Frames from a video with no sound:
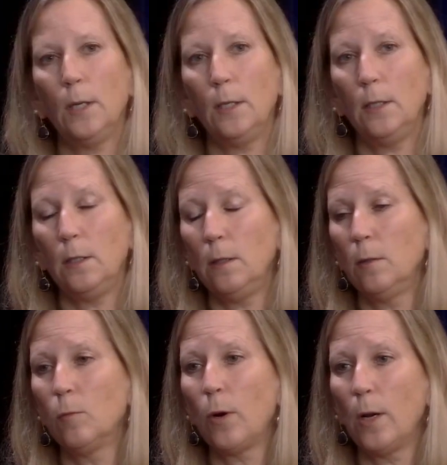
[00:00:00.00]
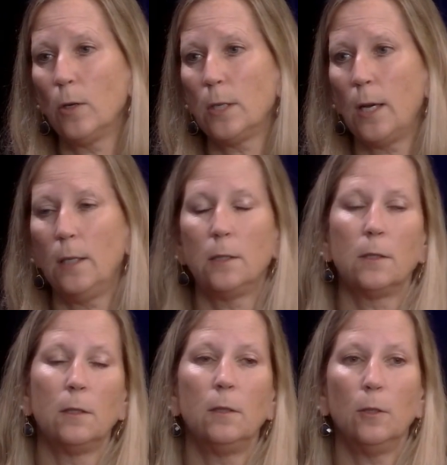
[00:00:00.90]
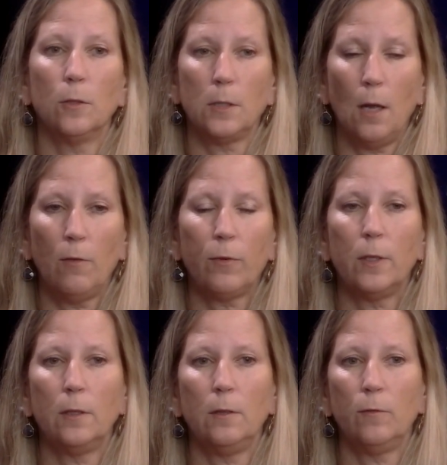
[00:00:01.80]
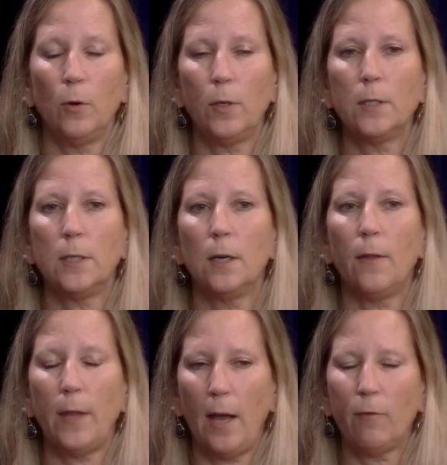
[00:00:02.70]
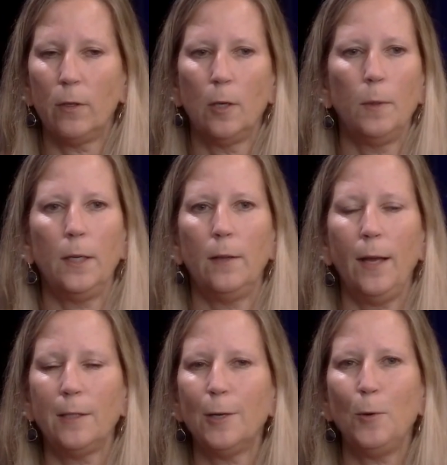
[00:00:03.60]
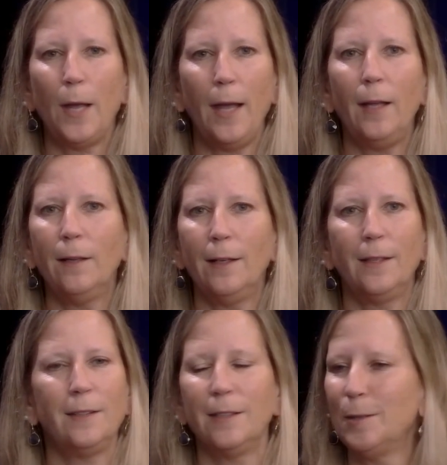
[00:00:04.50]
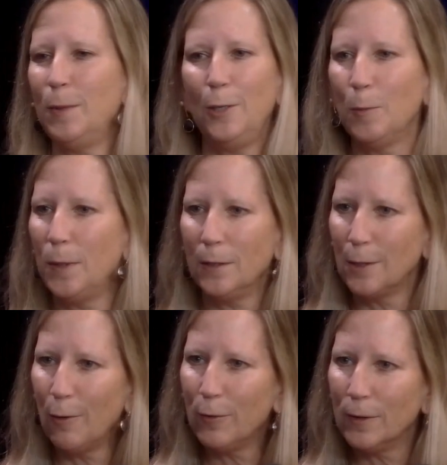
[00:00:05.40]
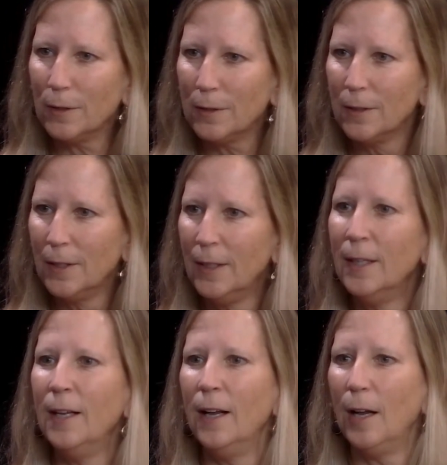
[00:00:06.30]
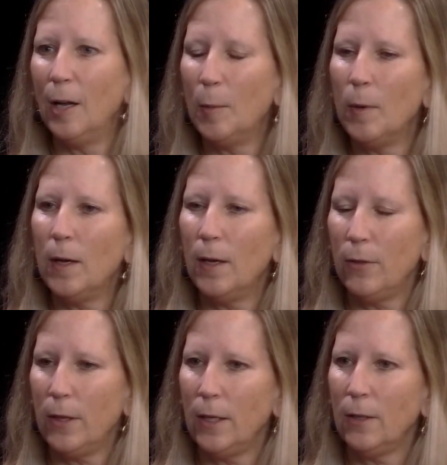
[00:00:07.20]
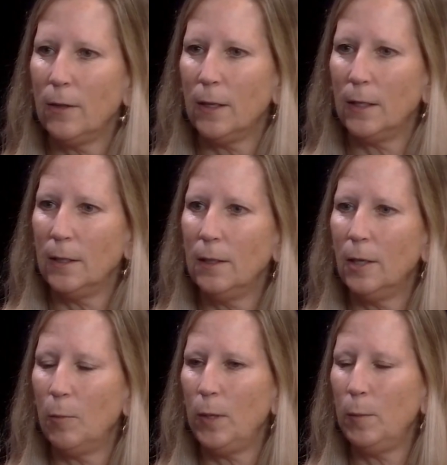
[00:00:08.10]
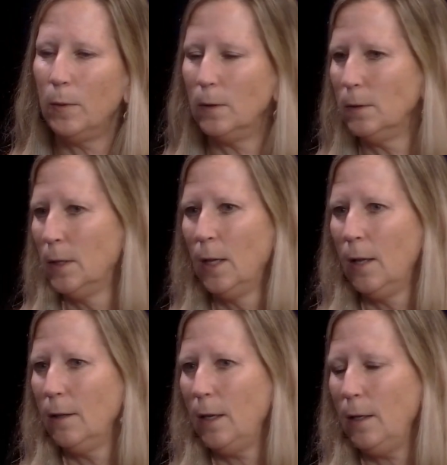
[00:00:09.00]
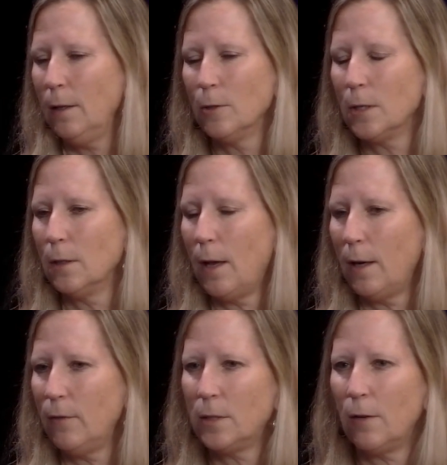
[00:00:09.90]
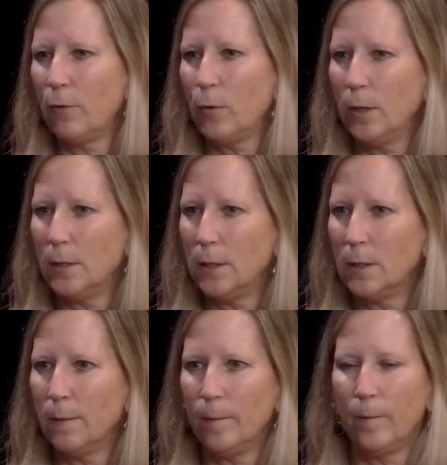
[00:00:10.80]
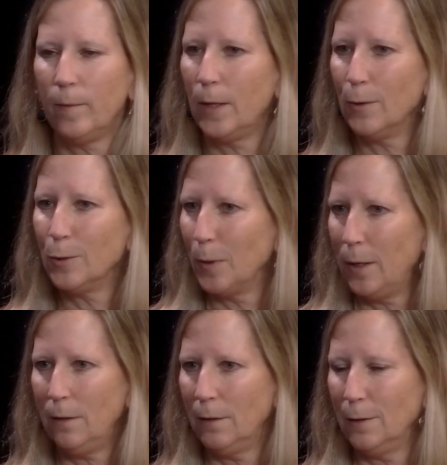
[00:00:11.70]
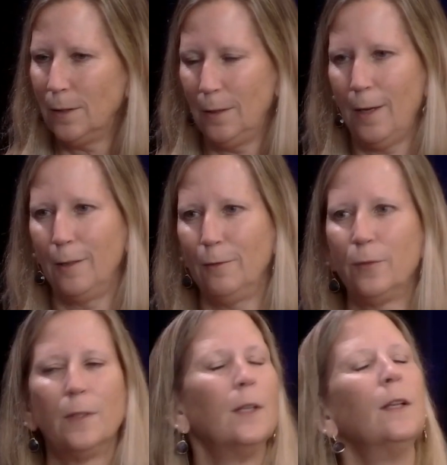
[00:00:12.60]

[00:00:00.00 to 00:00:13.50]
can prioritize yourself and focus in on that for a little bit, and that's okay. That doesn't mean you're being selfish. I think that, people, there's a lot of self-criticism. There's a lot of